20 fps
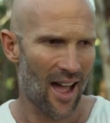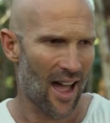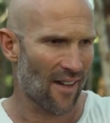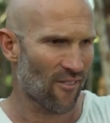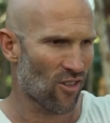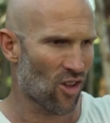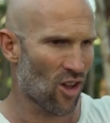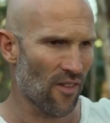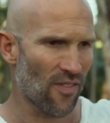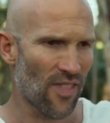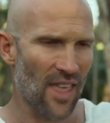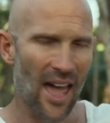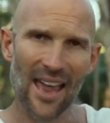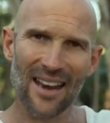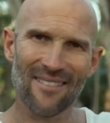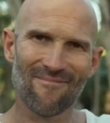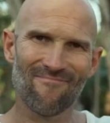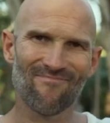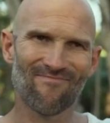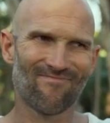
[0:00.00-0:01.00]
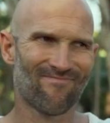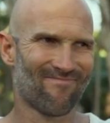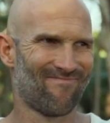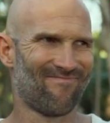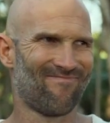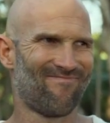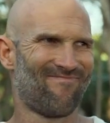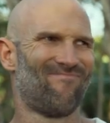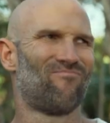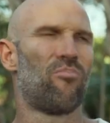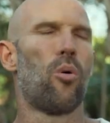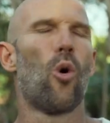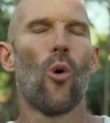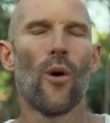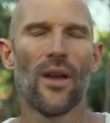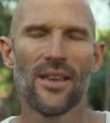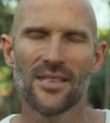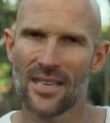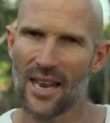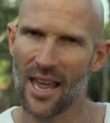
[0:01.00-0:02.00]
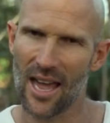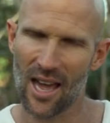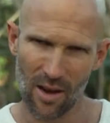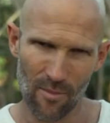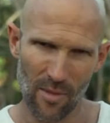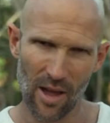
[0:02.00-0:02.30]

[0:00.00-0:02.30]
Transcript: I've got that poison out